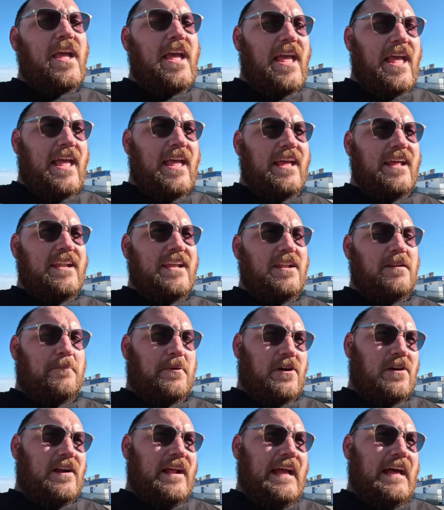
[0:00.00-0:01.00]
and in the
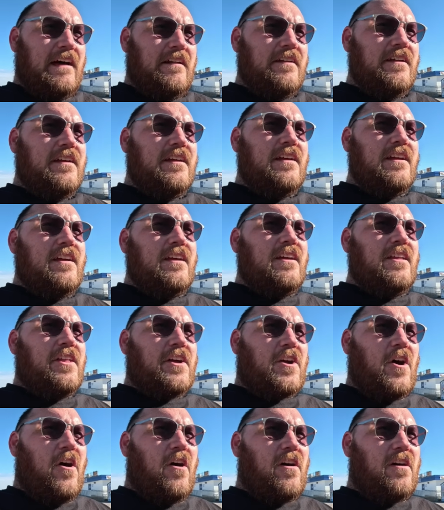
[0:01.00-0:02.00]
burnout,
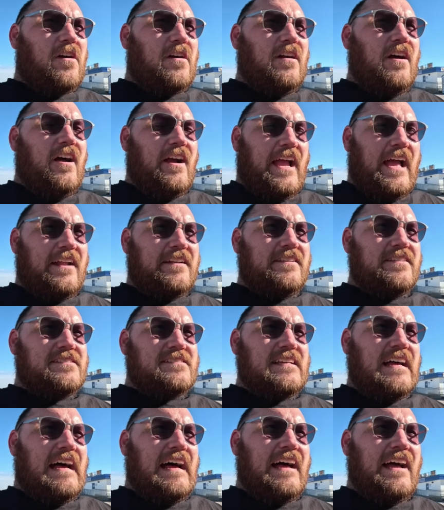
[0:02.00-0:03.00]
the car hung out to the
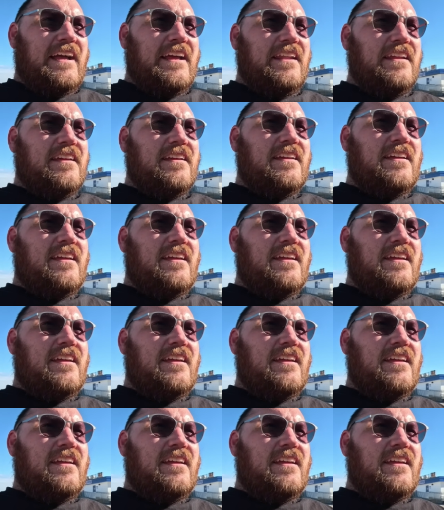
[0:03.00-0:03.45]
side,